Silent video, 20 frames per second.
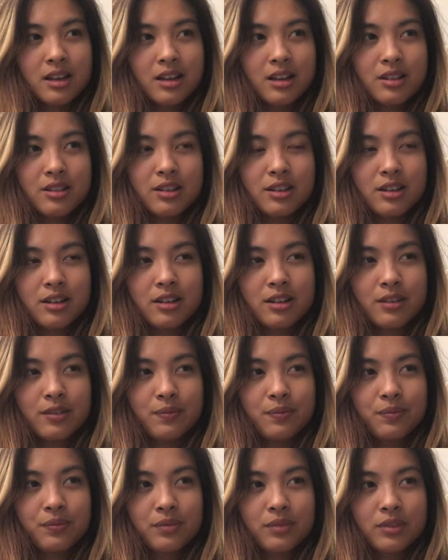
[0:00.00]
and then
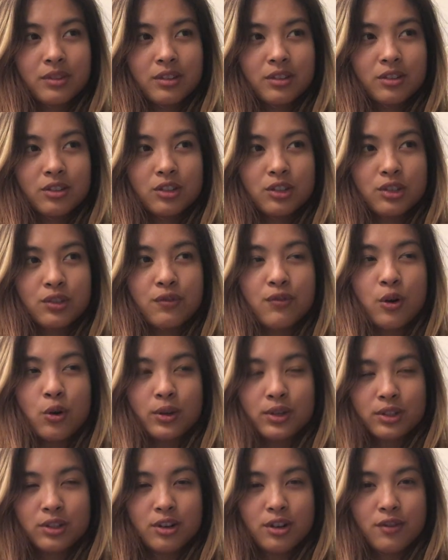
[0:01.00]
just
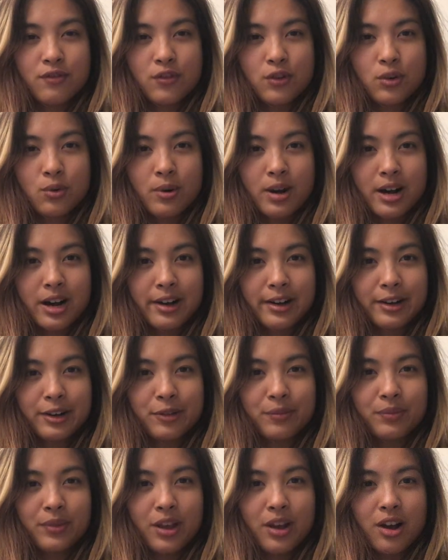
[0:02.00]
focus on it for a
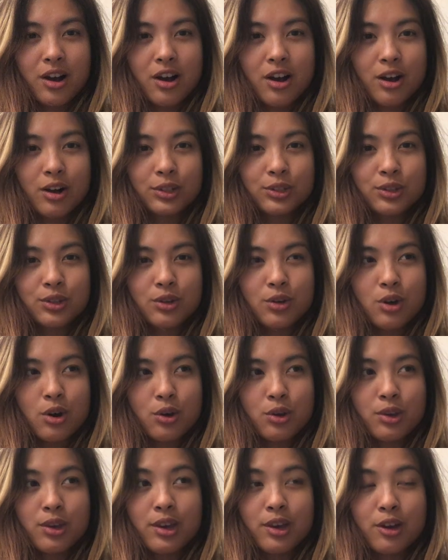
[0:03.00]
while. Also,
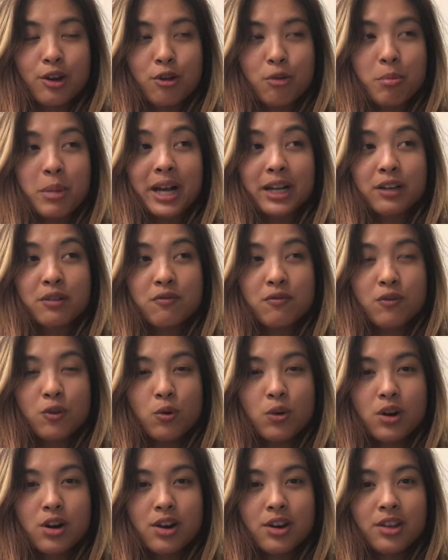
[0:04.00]
you can go back and
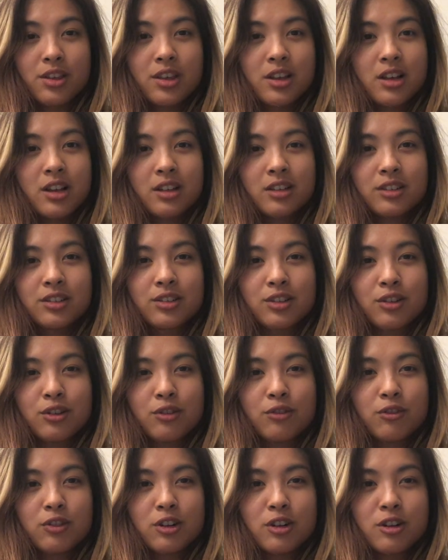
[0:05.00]
forth.
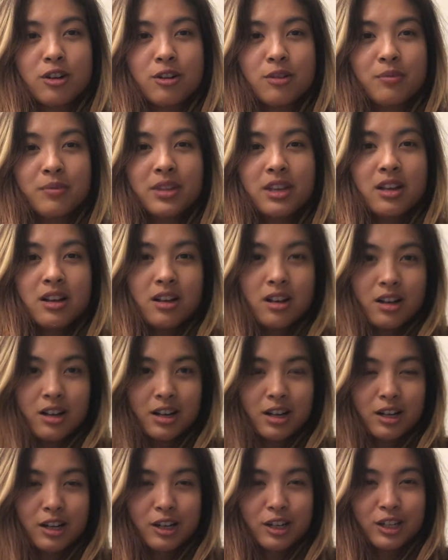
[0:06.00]
So from
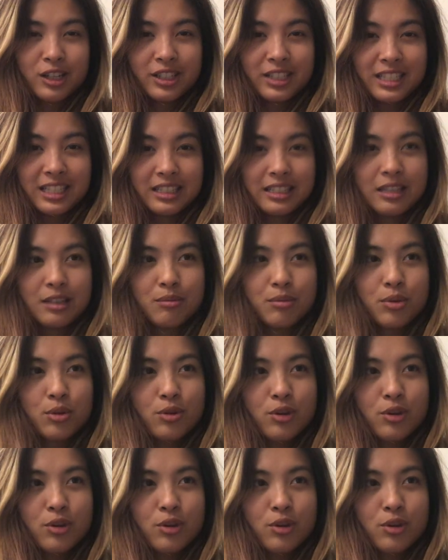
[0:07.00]
a distant